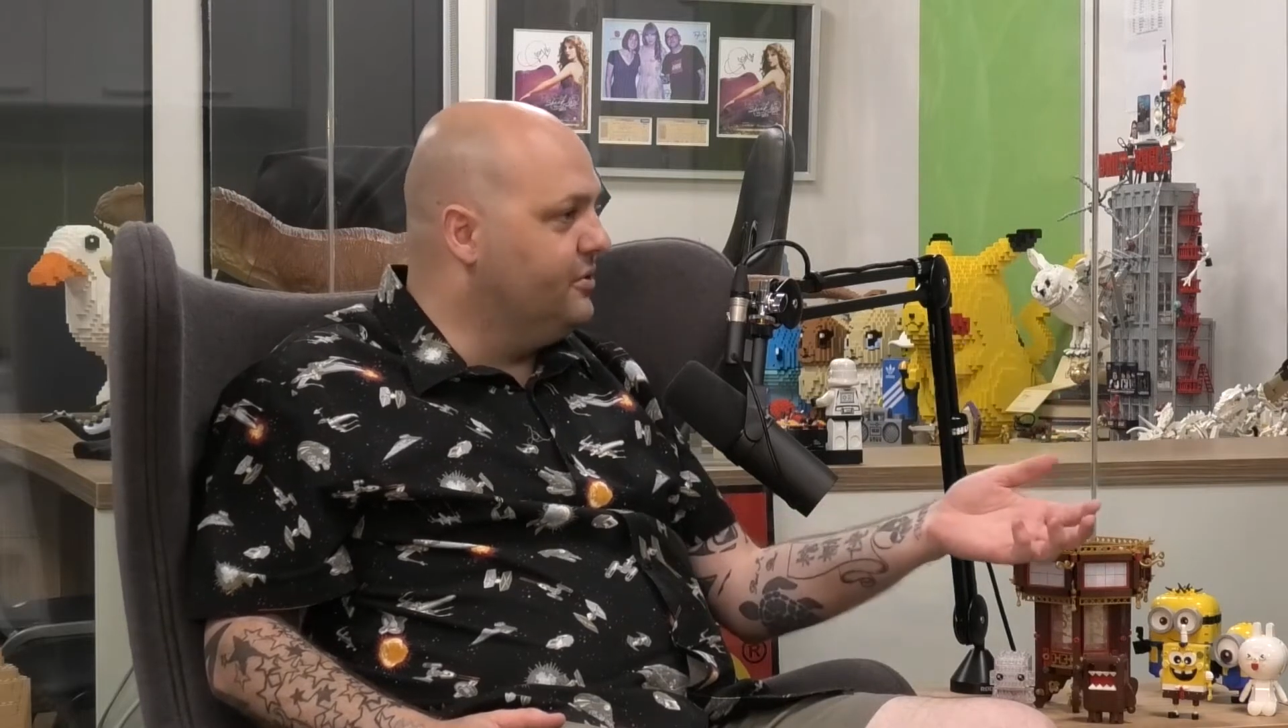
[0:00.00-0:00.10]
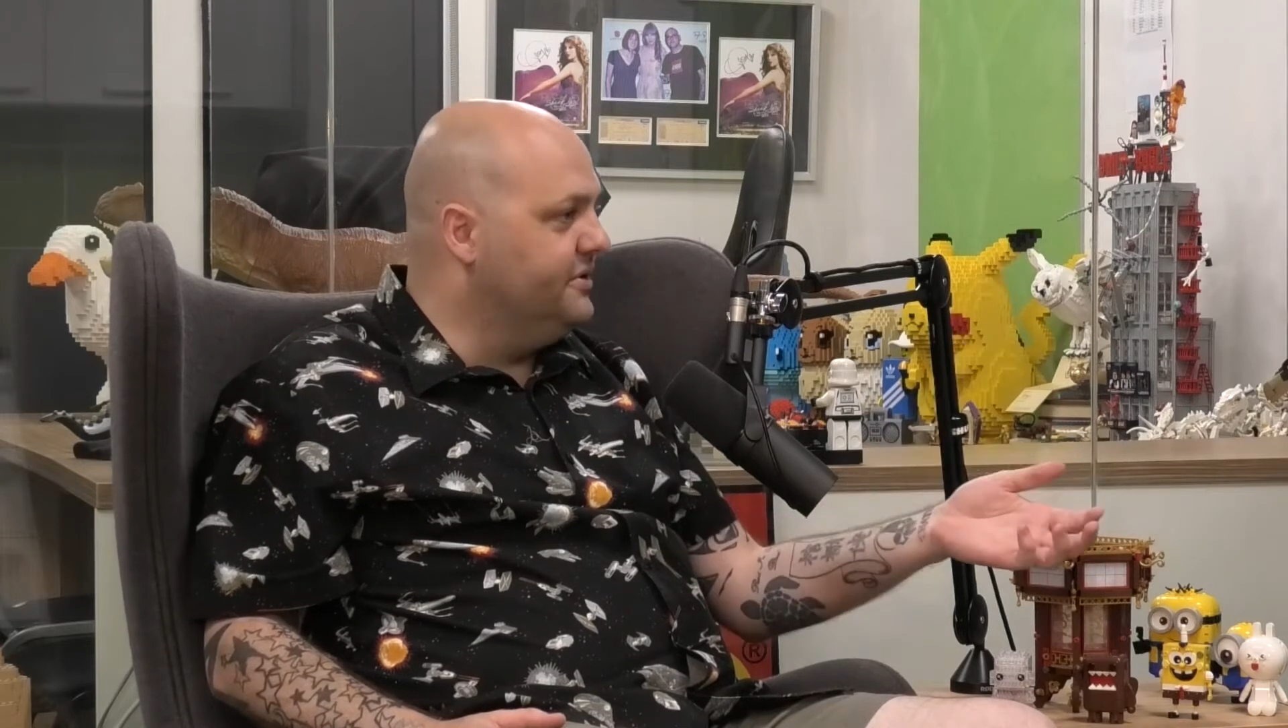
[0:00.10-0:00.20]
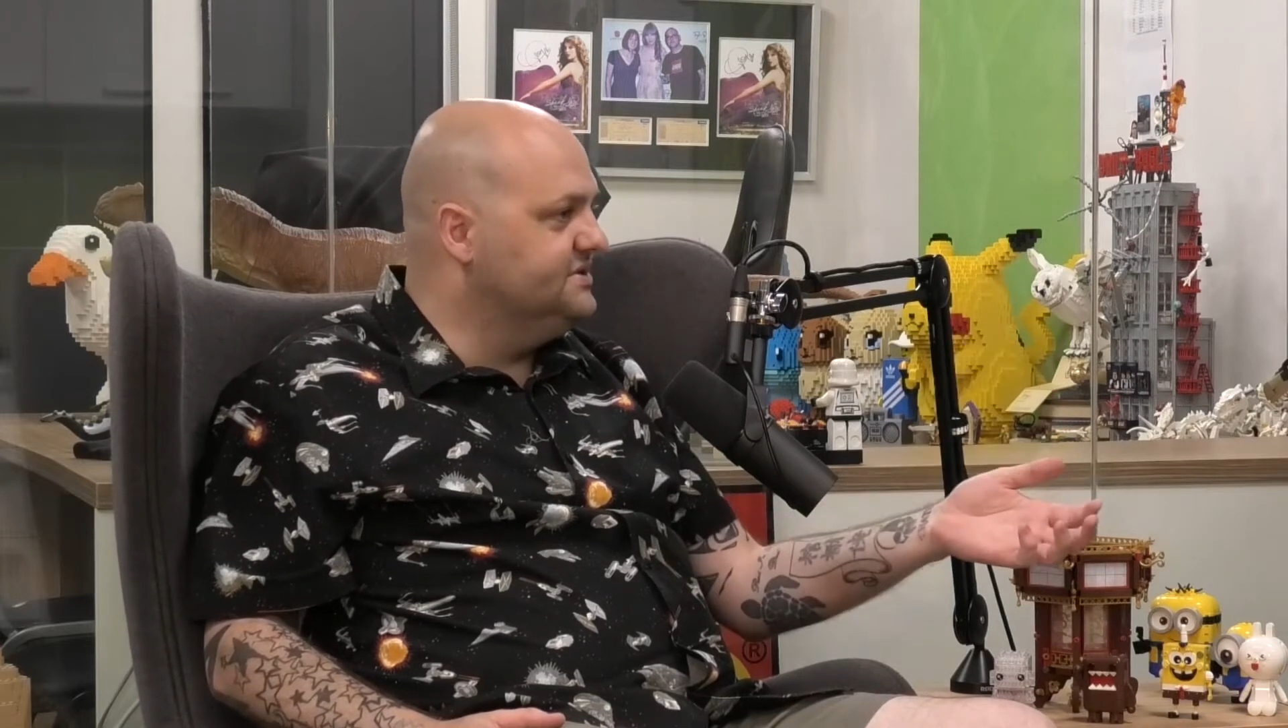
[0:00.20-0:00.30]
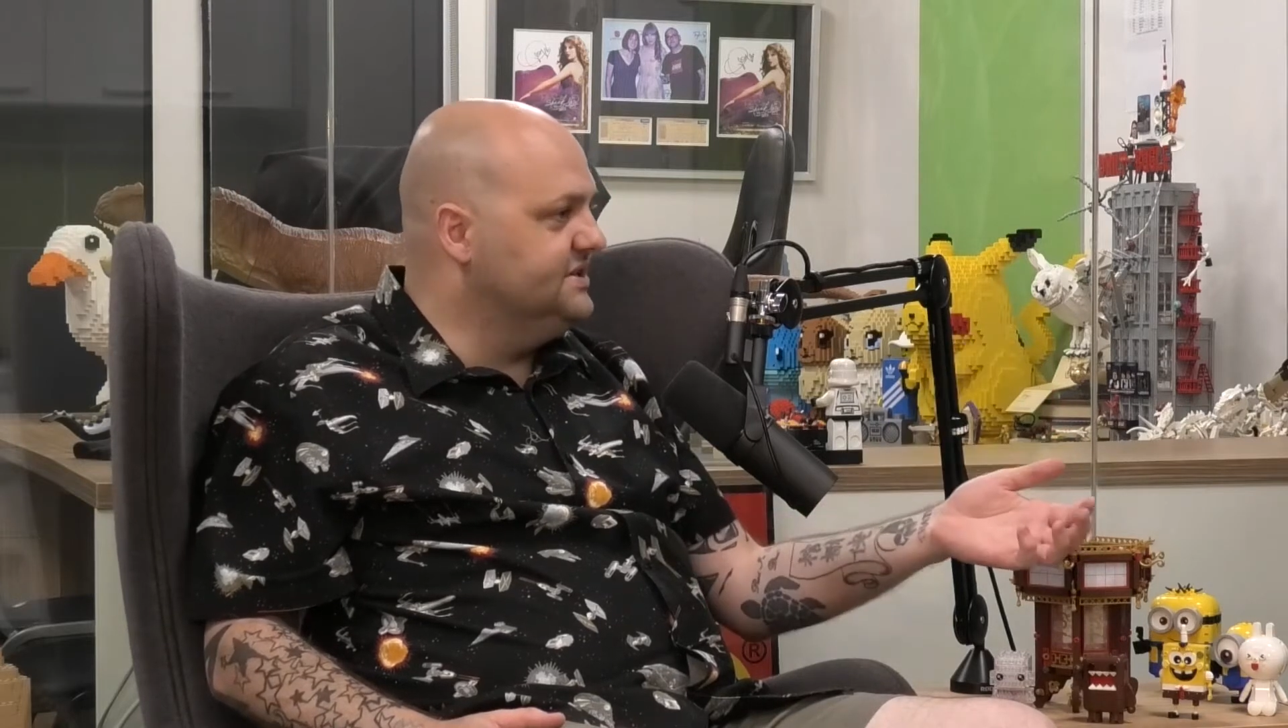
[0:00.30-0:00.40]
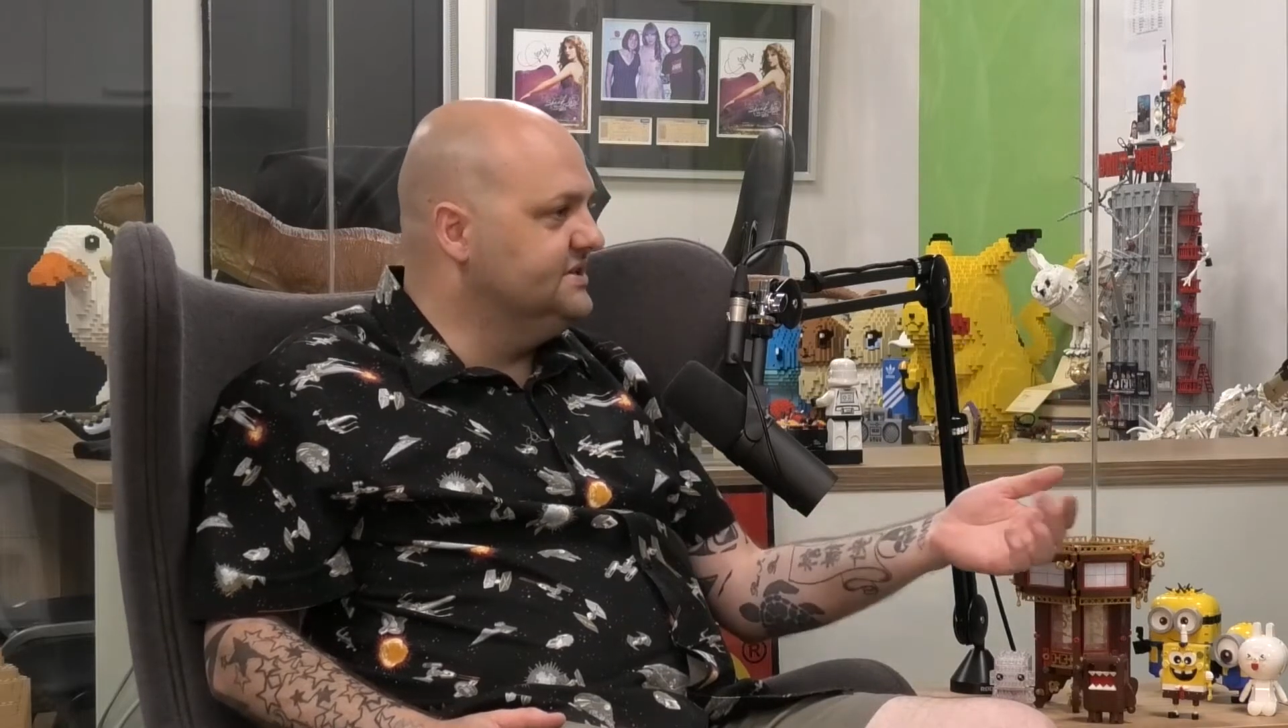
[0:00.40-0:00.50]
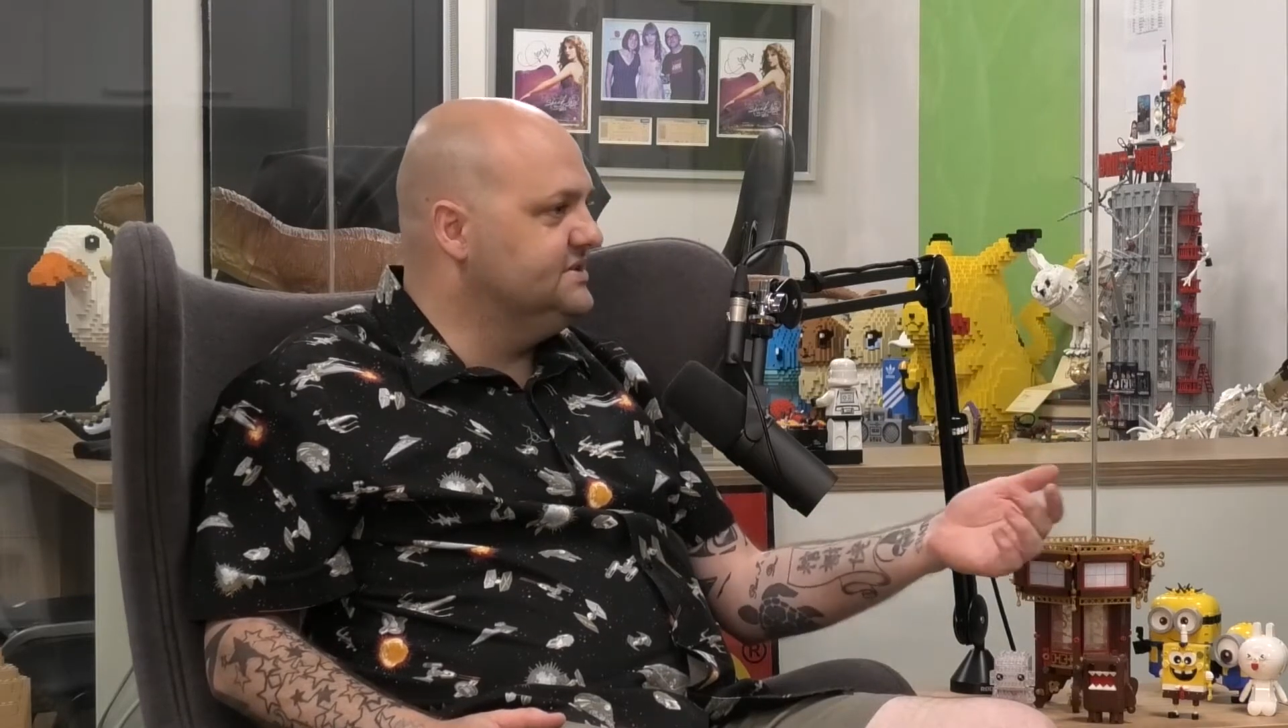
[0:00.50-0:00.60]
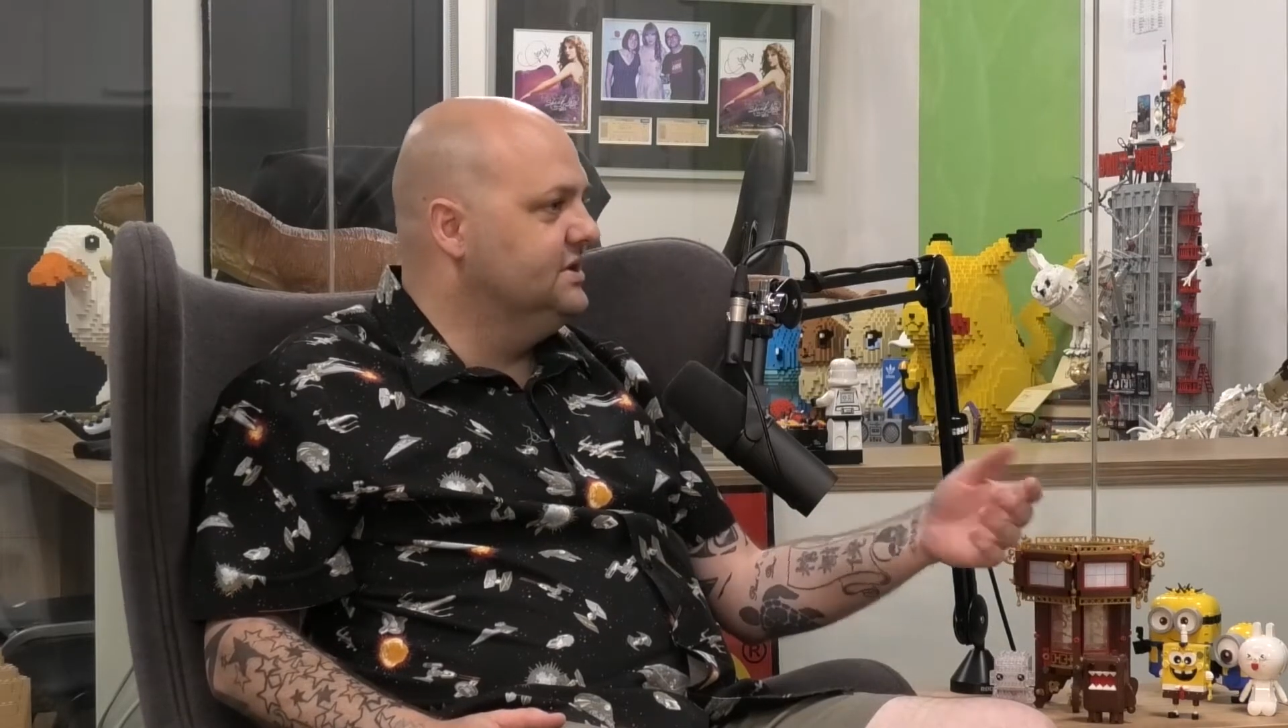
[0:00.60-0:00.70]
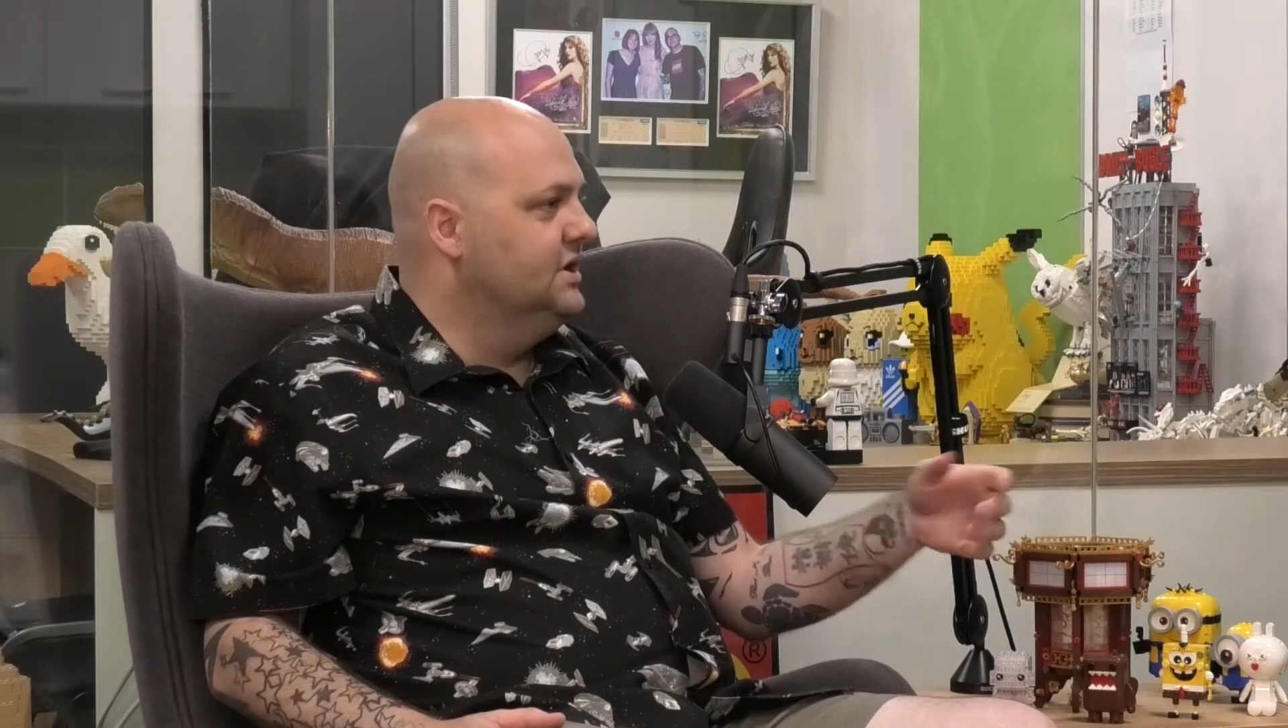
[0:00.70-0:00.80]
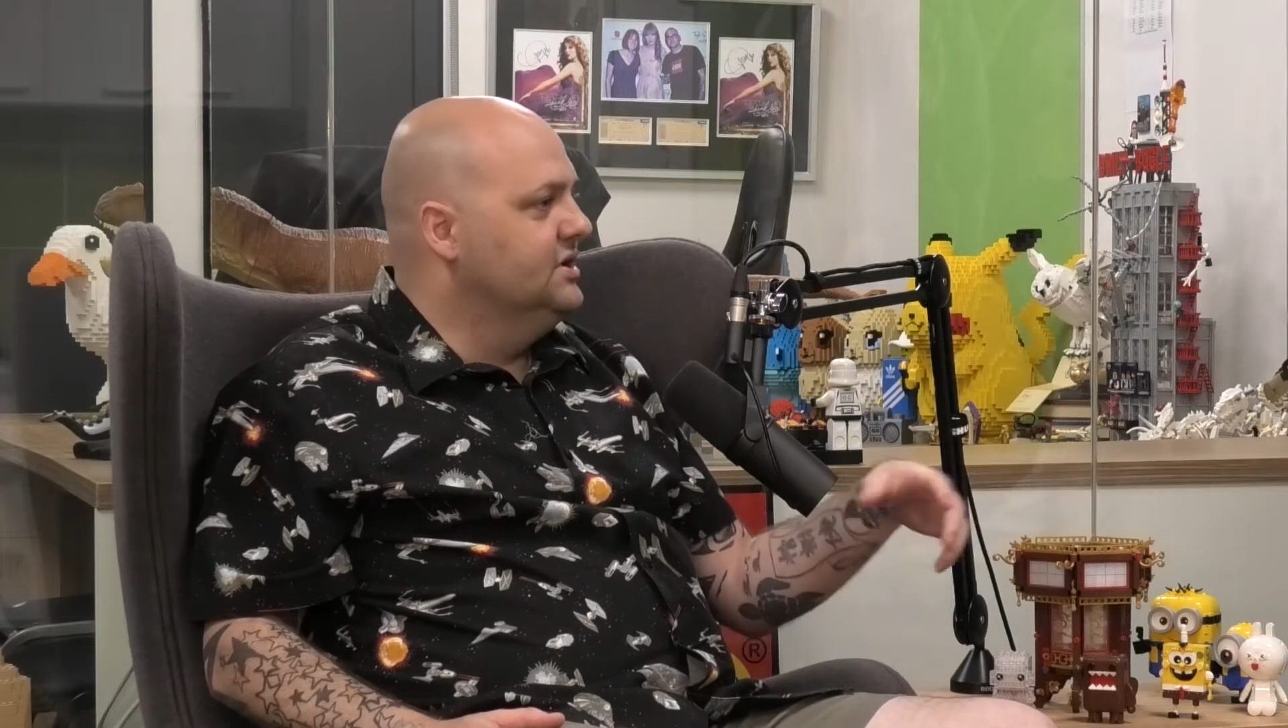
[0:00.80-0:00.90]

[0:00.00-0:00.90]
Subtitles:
process.